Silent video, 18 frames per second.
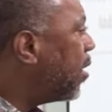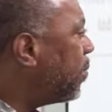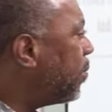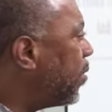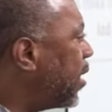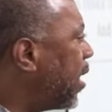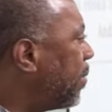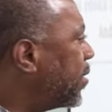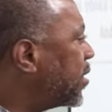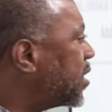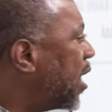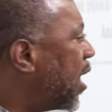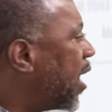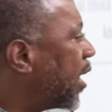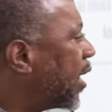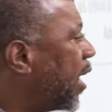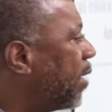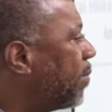I be telling how I
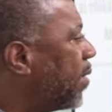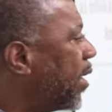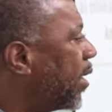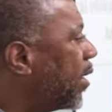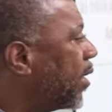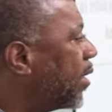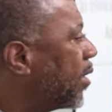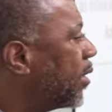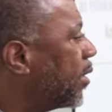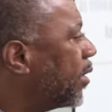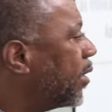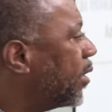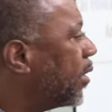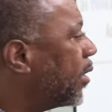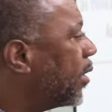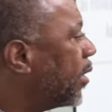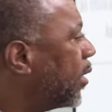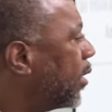can't make it. No,
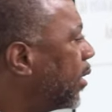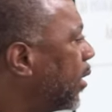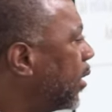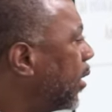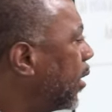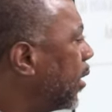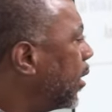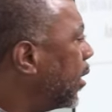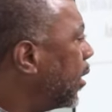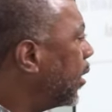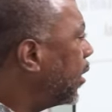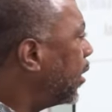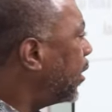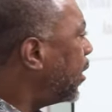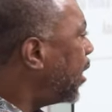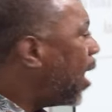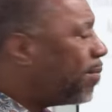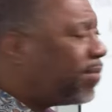sir.
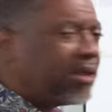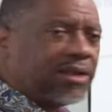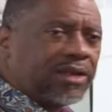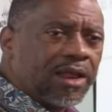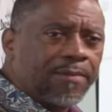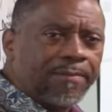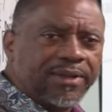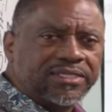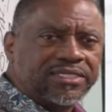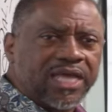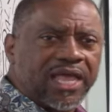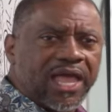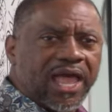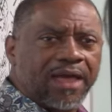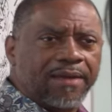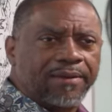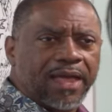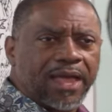I be, don't be telling
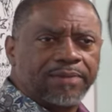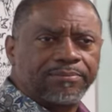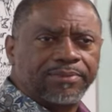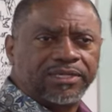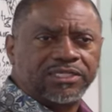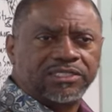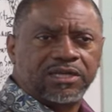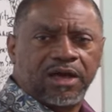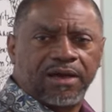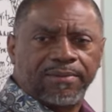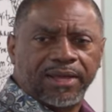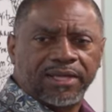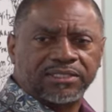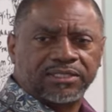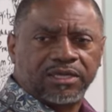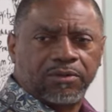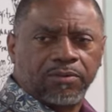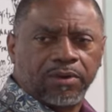how, I be starving, how
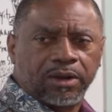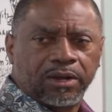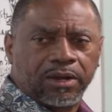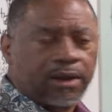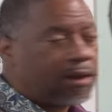stuff working.